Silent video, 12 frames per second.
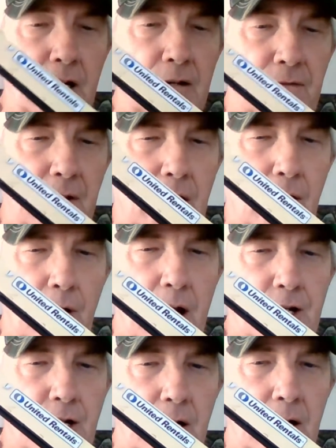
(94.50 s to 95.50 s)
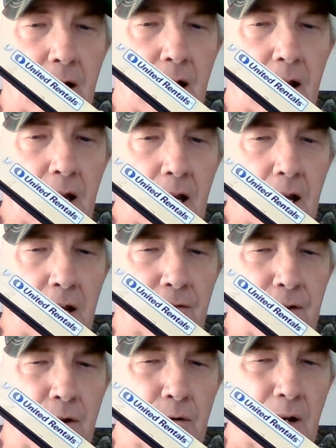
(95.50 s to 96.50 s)
configuration.
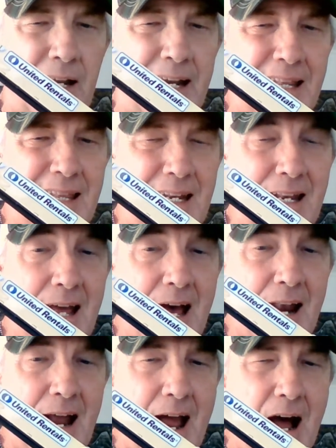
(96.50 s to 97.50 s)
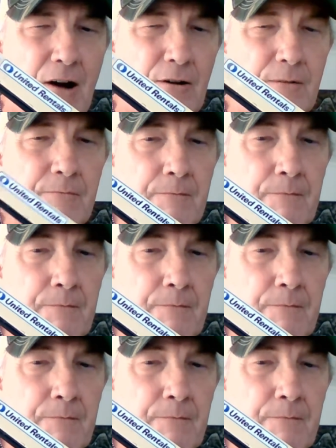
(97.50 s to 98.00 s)
If you lengthen that out,